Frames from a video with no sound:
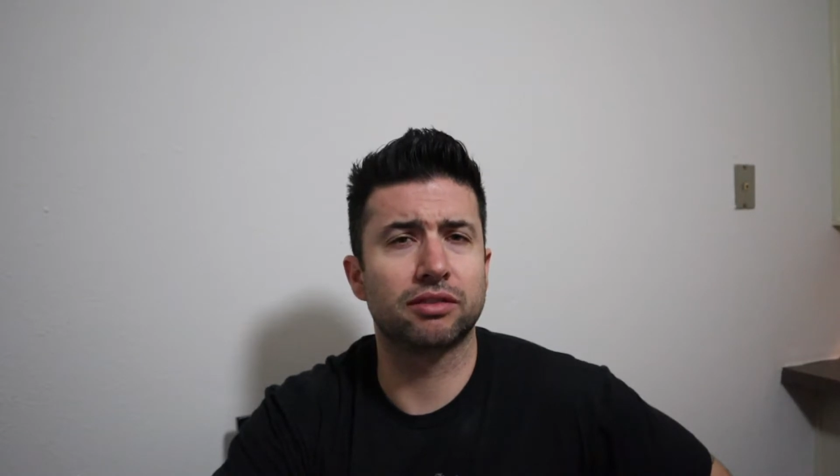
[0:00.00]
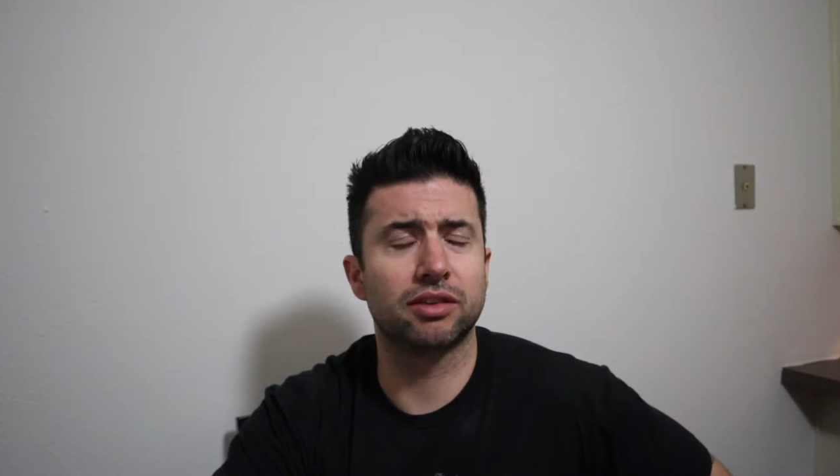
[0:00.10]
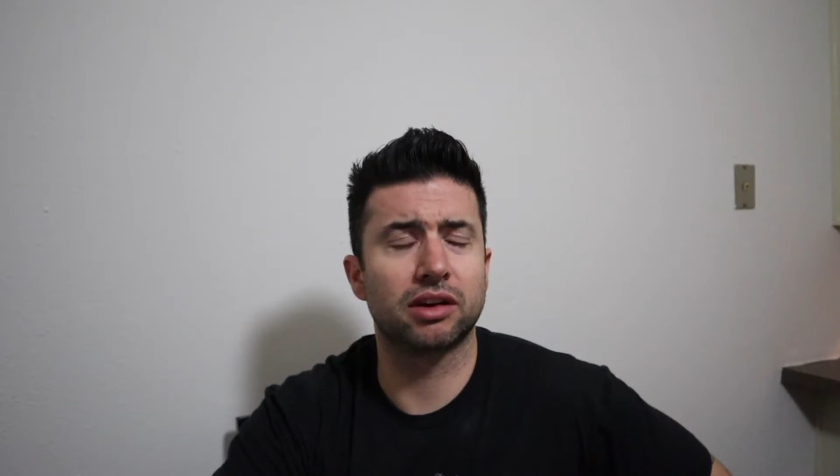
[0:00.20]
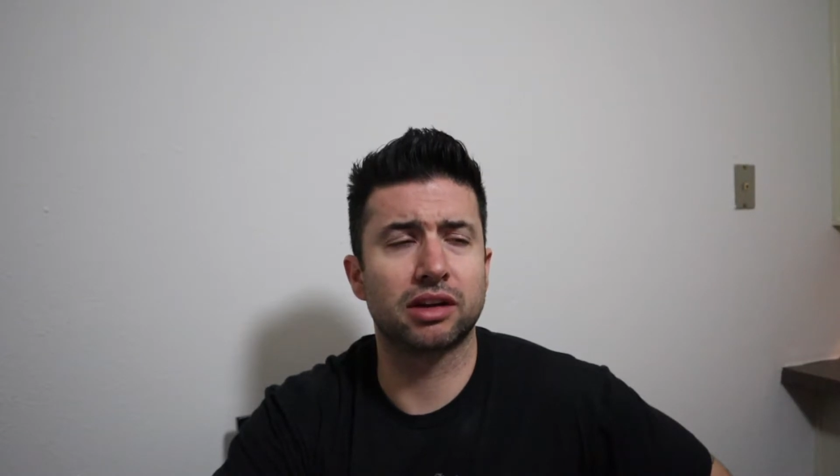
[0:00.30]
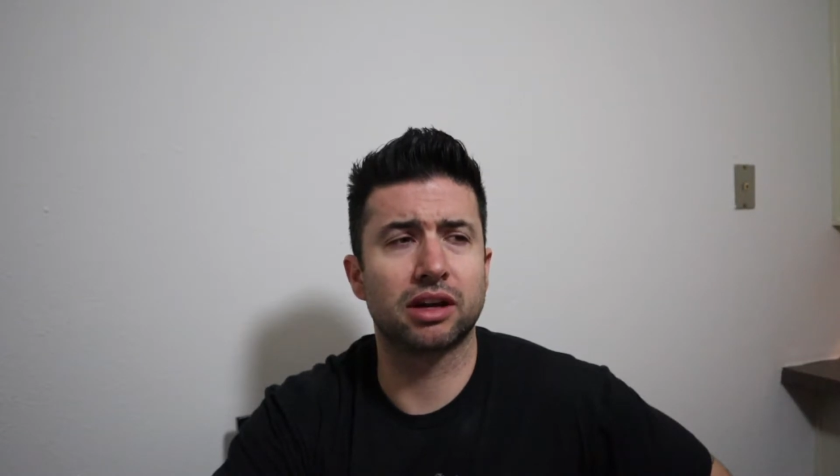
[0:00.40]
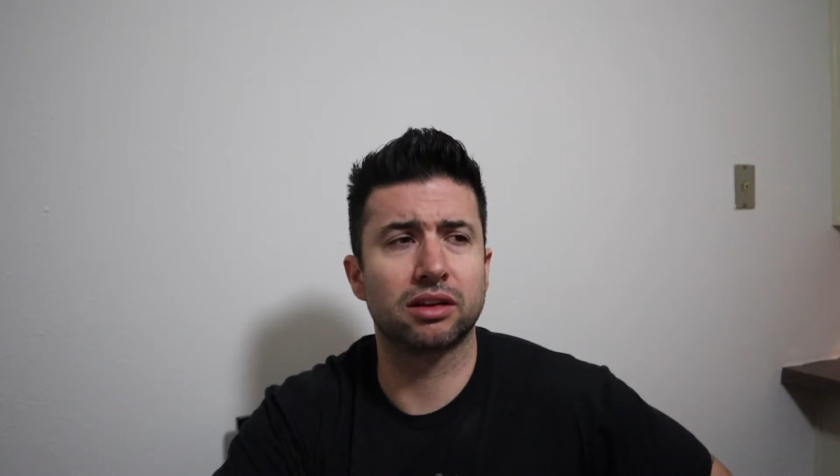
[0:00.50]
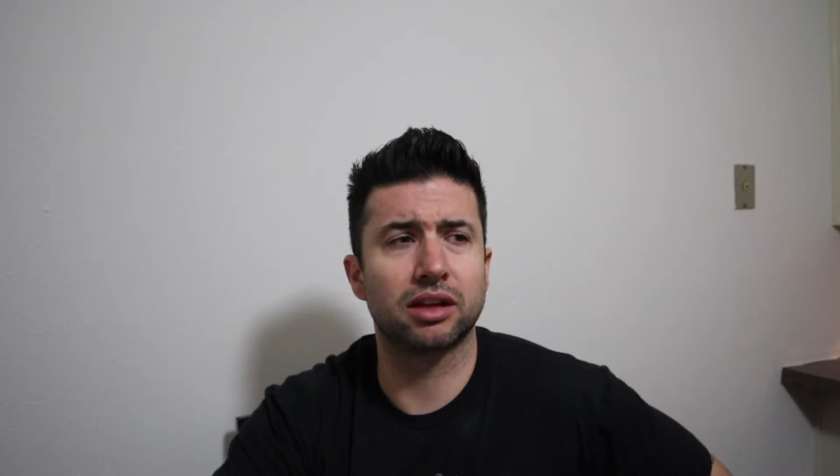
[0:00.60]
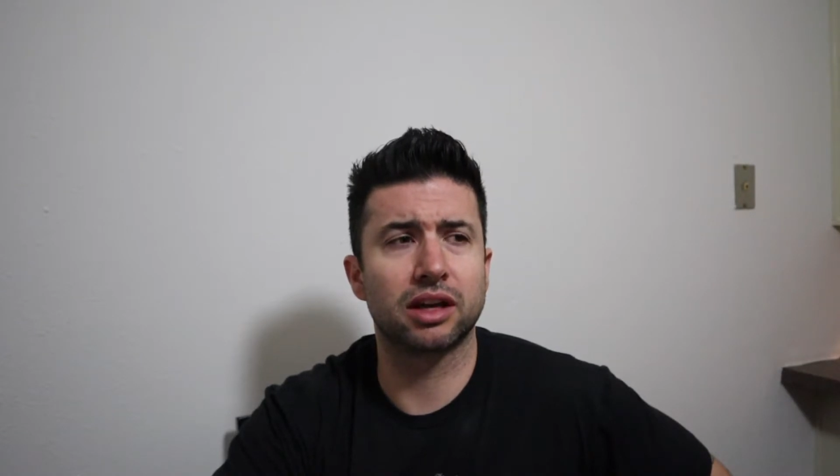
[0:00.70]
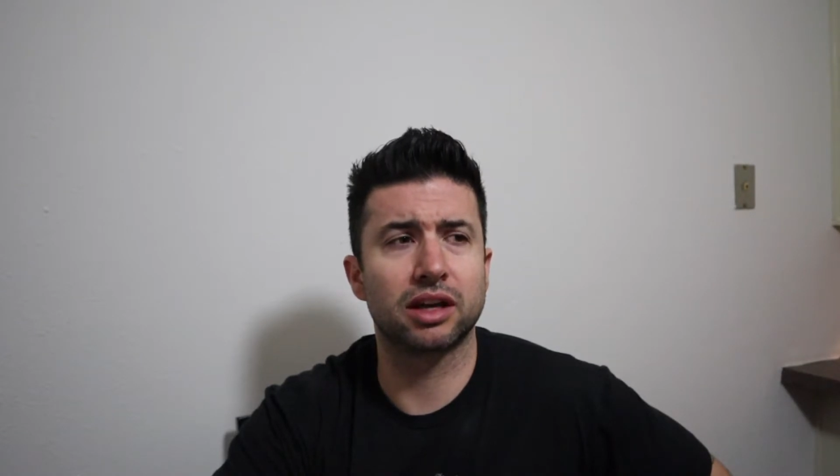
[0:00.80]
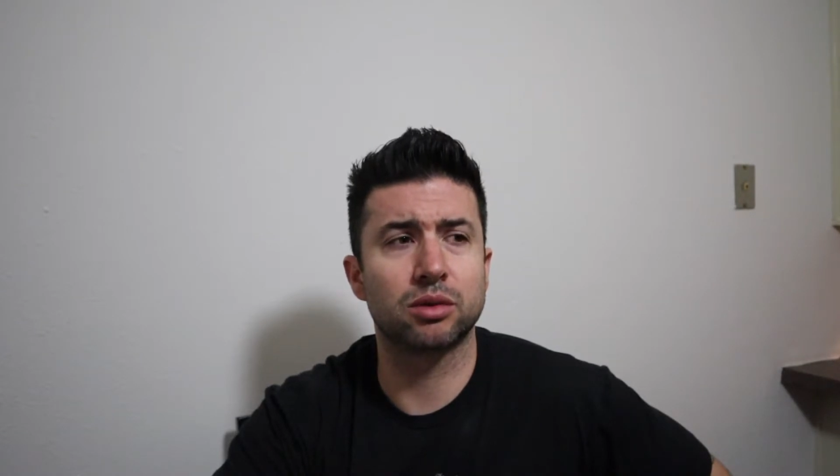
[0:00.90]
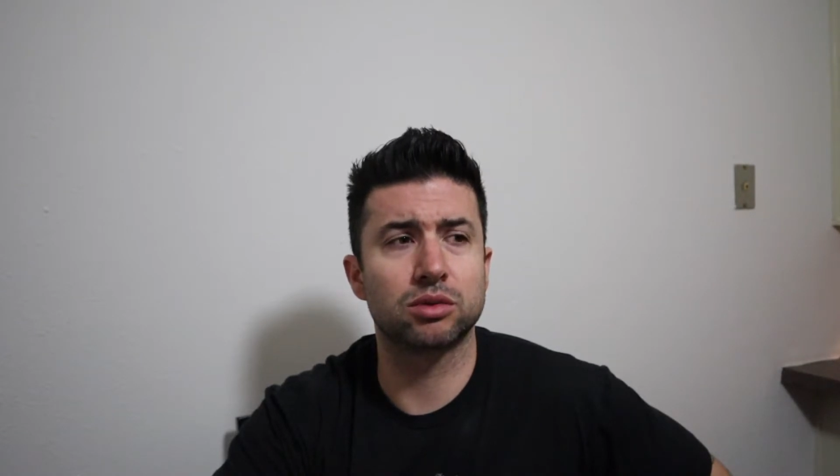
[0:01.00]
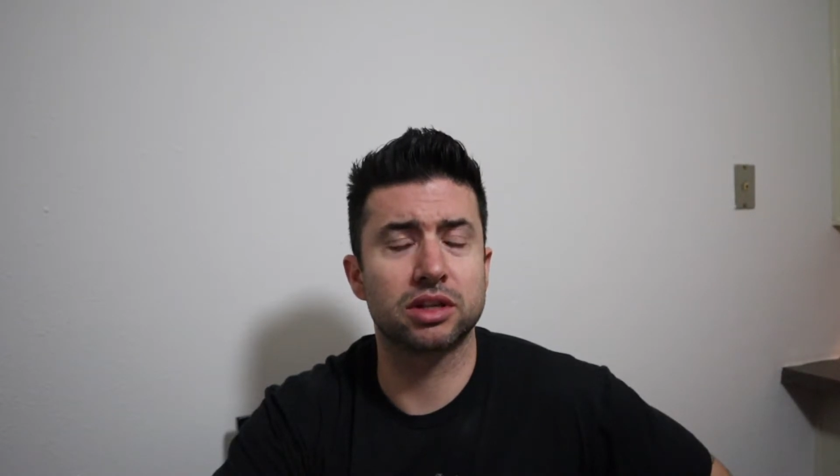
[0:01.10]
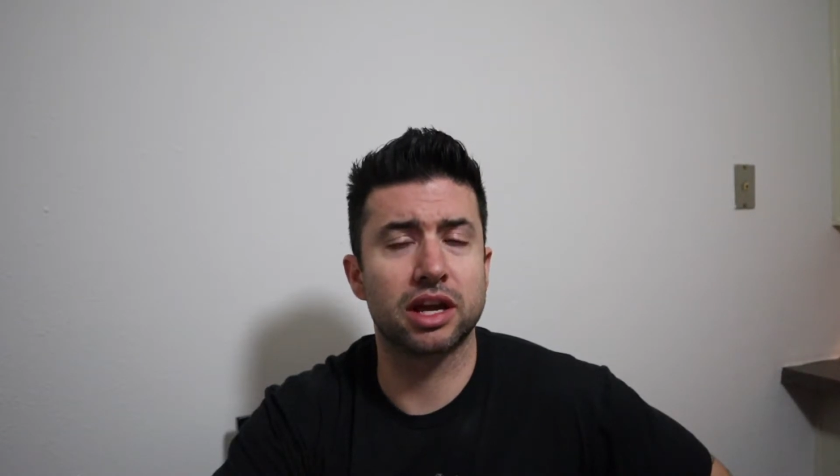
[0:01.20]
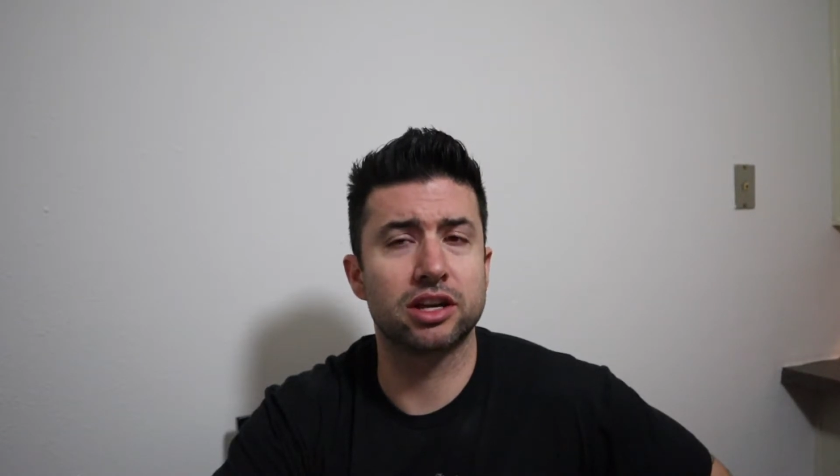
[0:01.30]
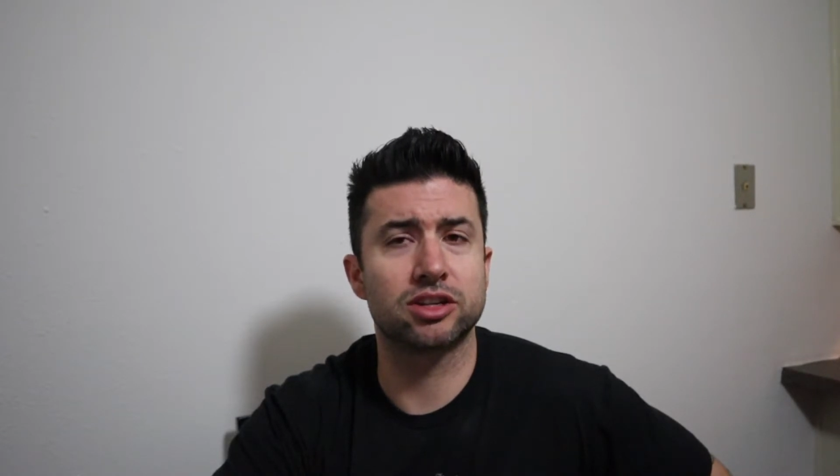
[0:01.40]
found out that he
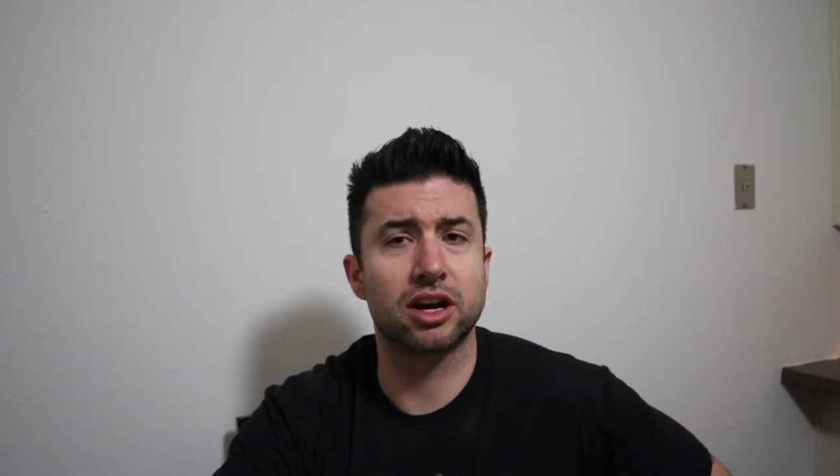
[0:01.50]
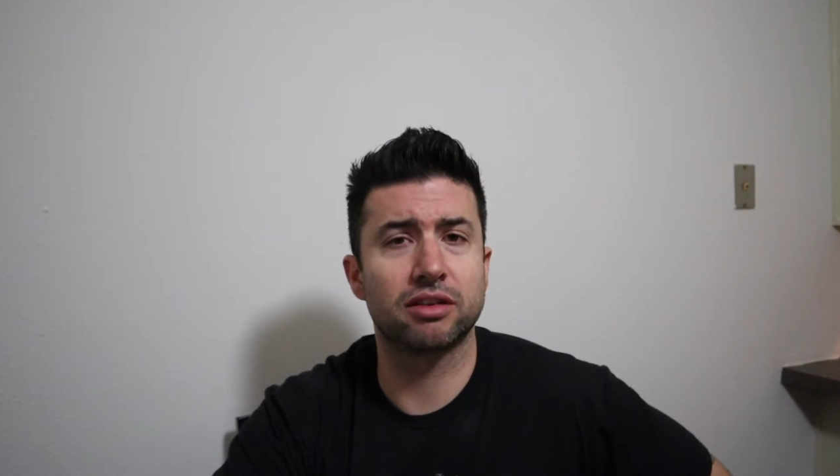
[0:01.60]
was H